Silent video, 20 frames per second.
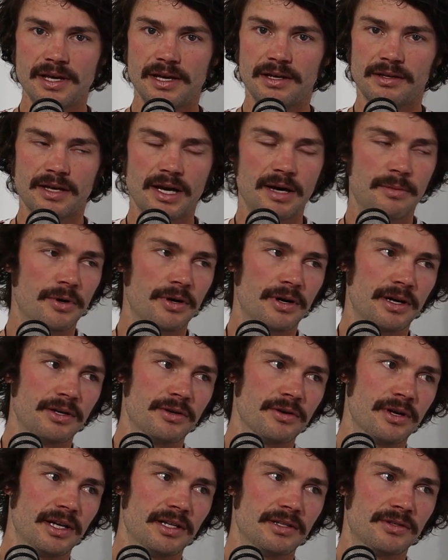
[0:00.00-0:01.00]

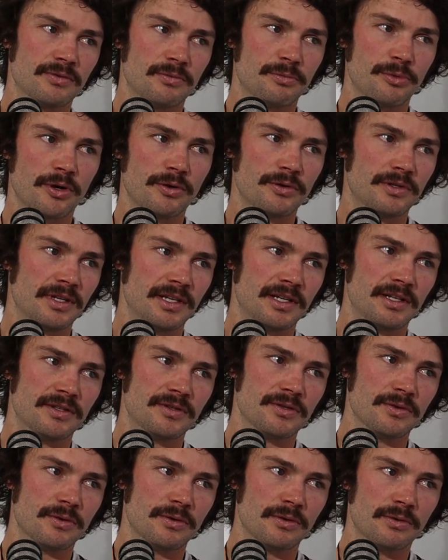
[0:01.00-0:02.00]
carbohydrates or proteins
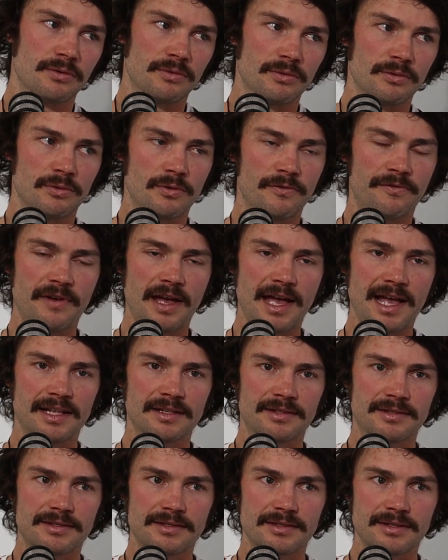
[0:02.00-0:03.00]
or
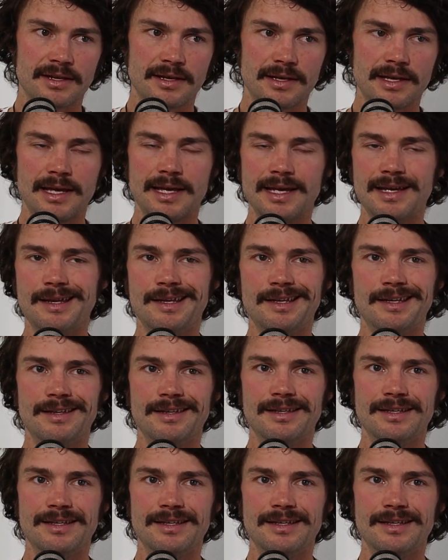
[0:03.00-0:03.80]
fats, and